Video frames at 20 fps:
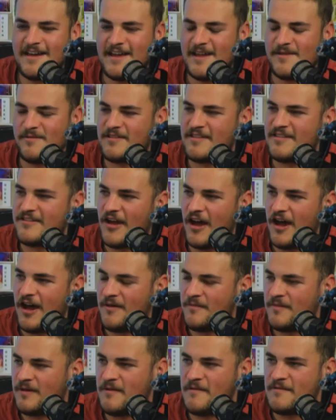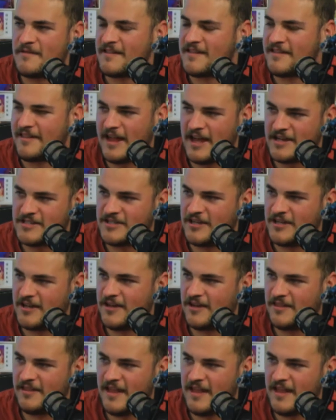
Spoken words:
It was dumb. It was a slasher.